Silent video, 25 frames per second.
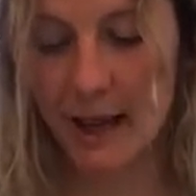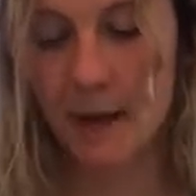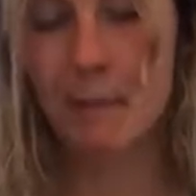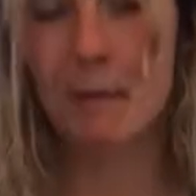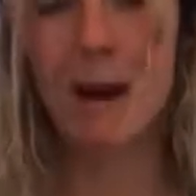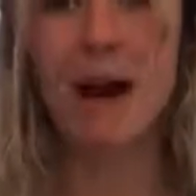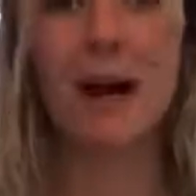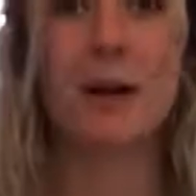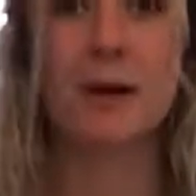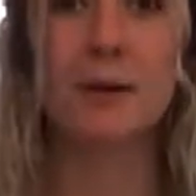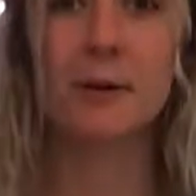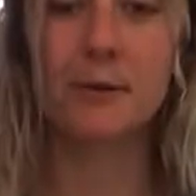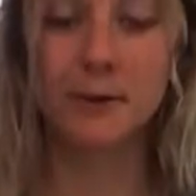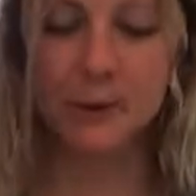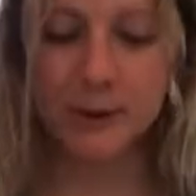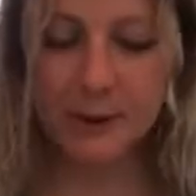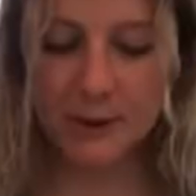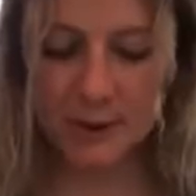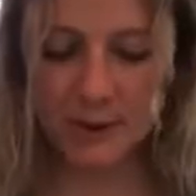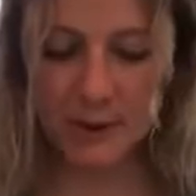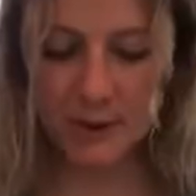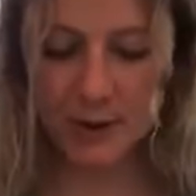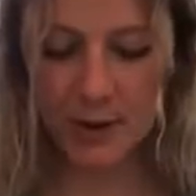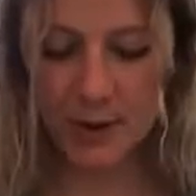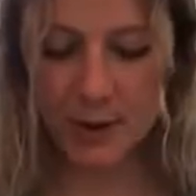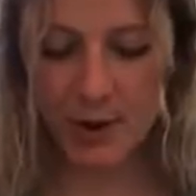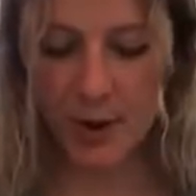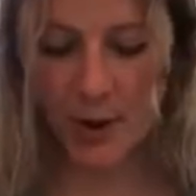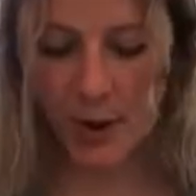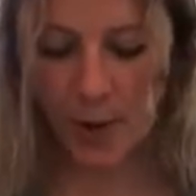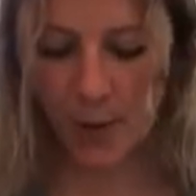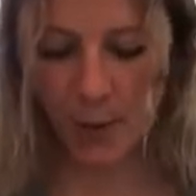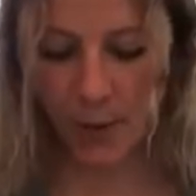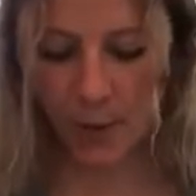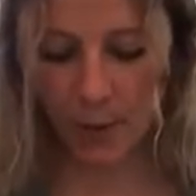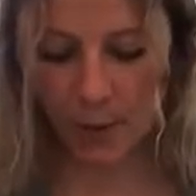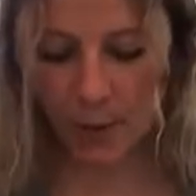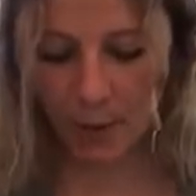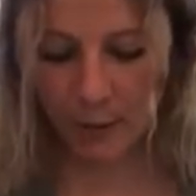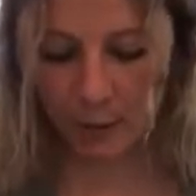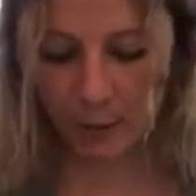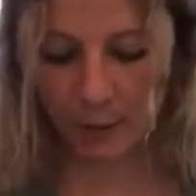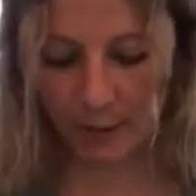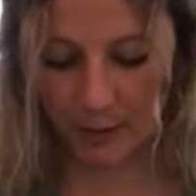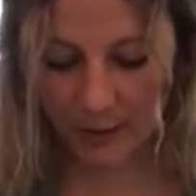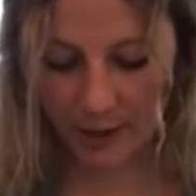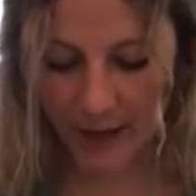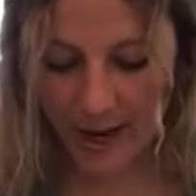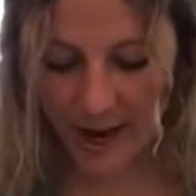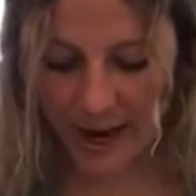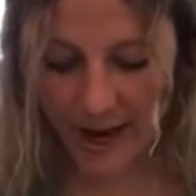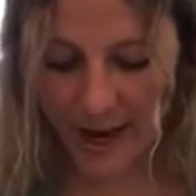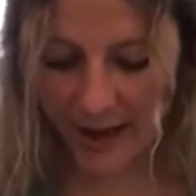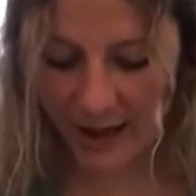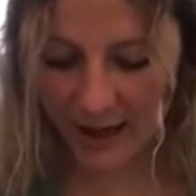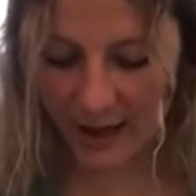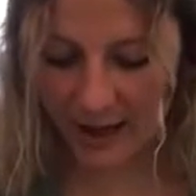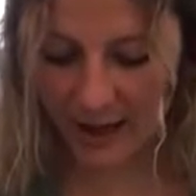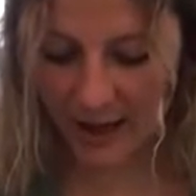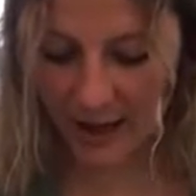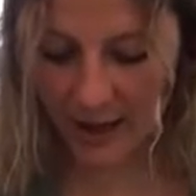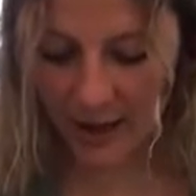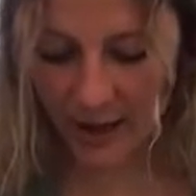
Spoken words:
a macaroon or meringue,